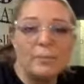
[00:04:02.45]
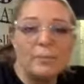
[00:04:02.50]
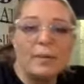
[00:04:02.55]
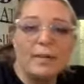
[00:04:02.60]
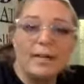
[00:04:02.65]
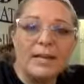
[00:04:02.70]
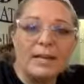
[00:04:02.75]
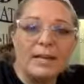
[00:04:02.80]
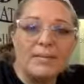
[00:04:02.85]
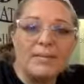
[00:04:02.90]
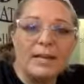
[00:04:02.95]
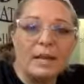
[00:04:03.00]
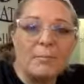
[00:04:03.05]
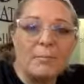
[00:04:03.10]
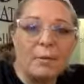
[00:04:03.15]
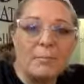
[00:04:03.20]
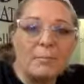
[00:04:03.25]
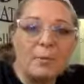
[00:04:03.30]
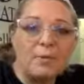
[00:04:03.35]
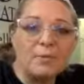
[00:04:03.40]
and anytime
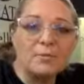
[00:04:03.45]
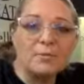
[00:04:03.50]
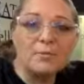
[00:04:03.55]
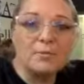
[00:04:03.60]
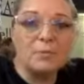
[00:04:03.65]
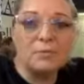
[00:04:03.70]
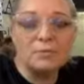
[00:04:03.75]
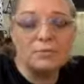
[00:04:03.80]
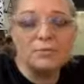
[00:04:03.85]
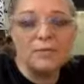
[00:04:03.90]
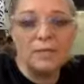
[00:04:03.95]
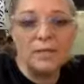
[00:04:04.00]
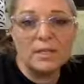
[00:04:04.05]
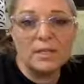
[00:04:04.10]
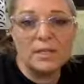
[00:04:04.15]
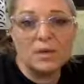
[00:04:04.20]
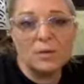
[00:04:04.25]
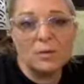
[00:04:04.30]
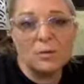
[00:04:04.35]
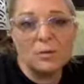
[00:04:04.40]
I post a new
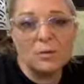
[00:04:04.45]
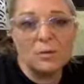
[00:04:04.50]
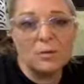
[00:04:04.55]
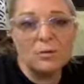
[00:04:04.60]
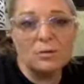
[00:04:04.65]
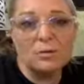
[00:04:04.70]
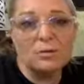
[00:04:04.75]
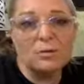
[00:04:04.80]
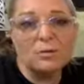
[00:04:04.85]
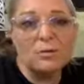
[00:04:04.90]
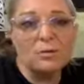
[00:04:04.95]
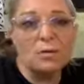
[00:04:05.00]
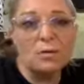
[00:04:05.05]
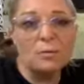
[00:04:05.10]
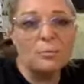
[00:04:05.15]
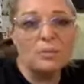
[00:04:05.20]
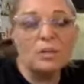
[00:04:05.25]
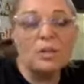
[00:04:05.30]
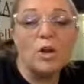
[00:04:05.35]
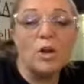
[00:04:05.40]
video, you'll
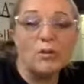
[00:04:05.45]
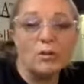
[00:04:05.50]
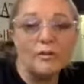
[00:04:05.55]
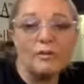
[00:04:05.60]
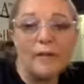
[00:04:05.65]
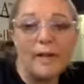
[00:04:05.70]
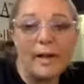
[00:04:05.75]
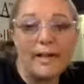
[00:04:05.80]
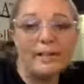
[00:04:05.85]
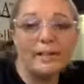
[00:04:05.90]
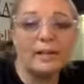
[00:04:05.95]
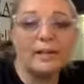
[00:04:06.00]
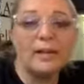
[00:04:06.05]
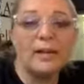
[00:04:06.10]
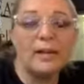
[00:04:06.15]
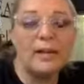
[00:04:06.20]
be notified.